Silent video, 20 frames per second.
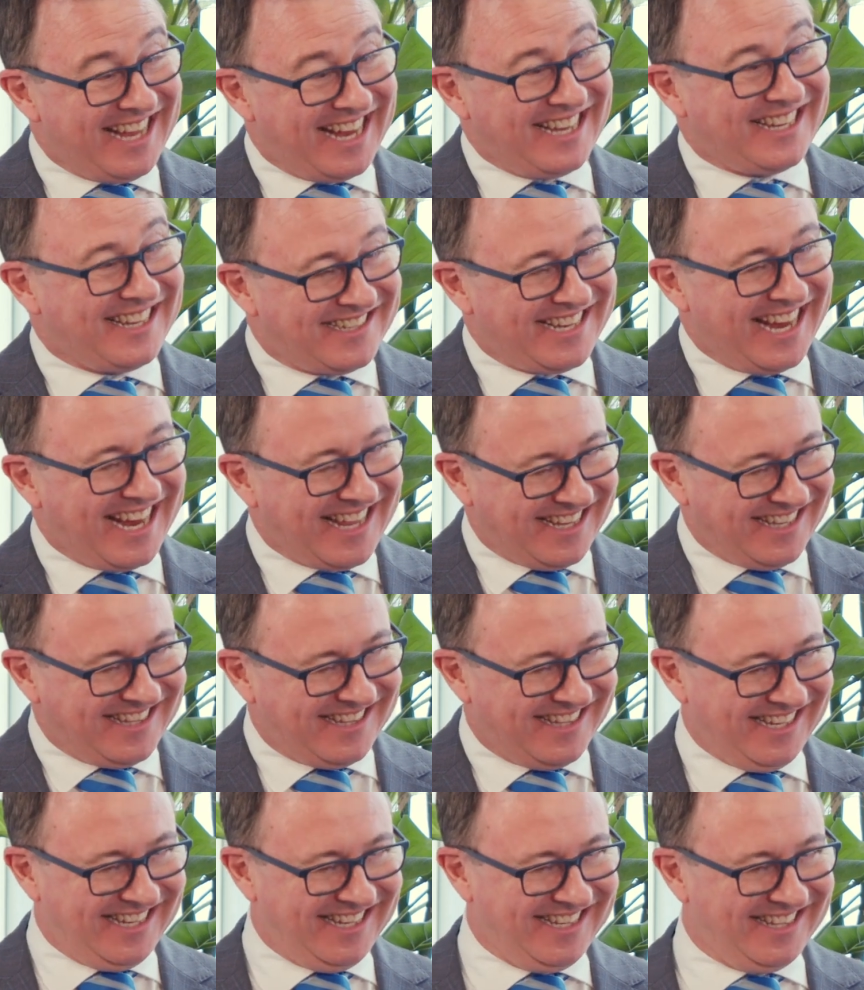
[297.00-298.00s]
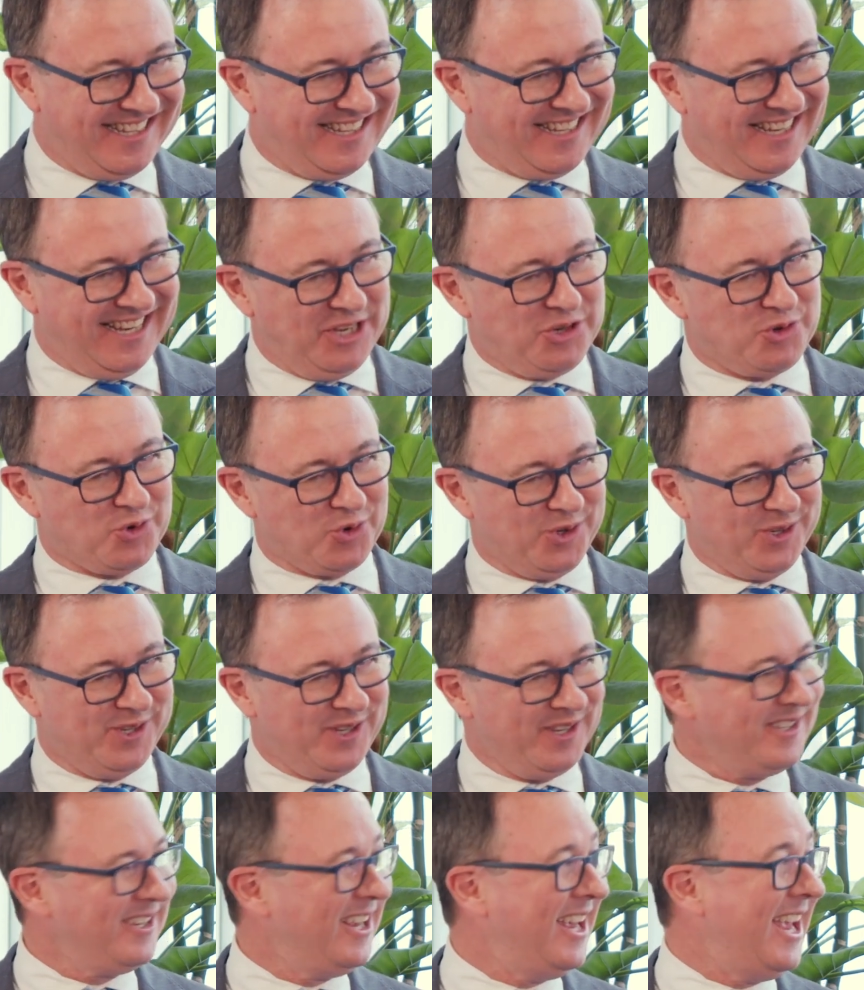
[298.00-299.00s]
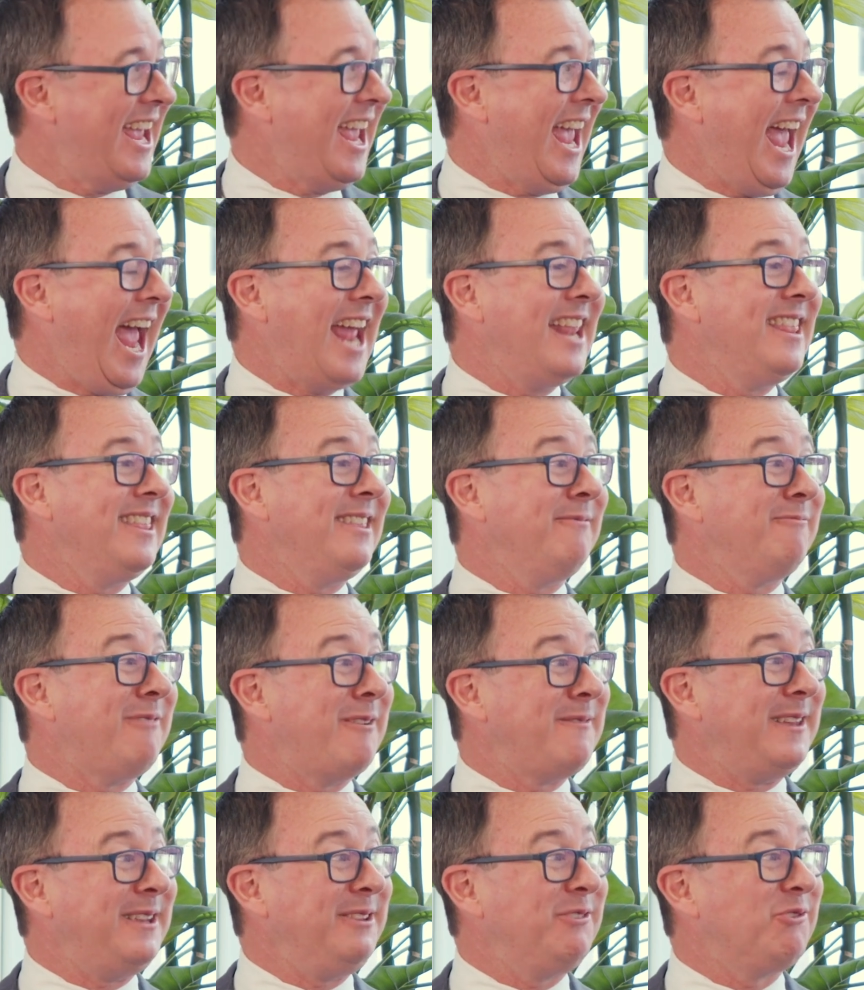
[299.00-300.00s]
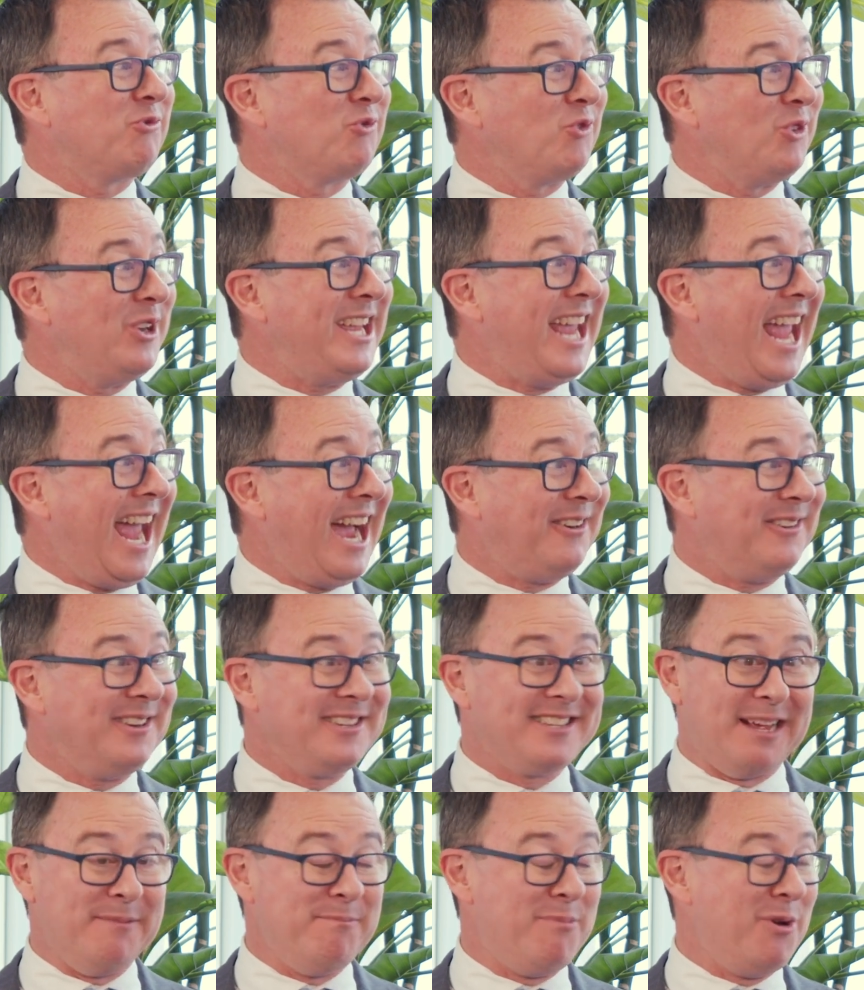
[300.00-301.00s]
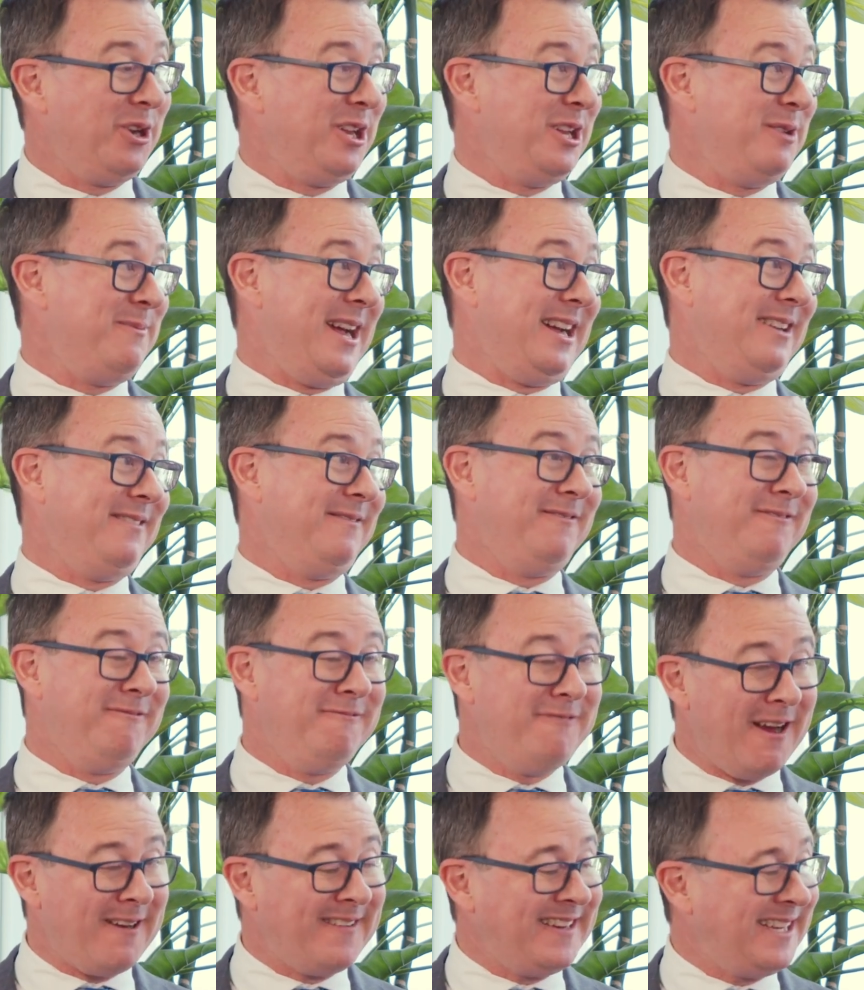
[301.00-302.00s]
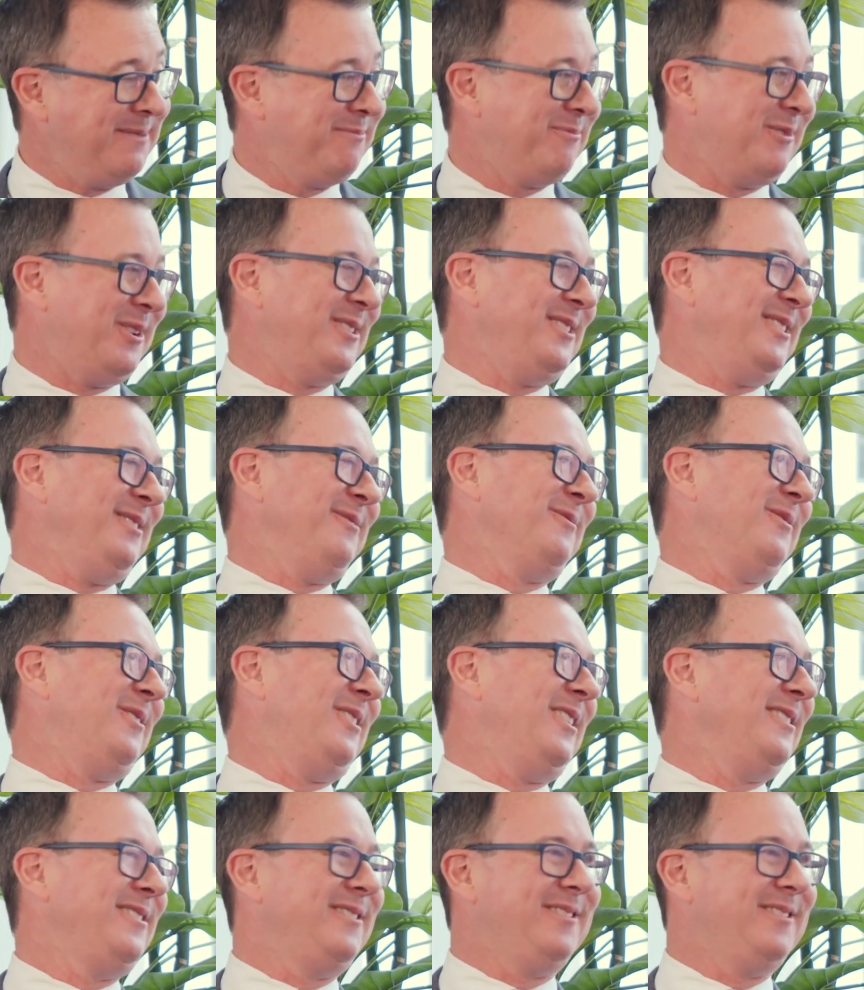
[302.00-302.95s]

the intruders, And within 3 hours, they booted them out. Very impressive, right?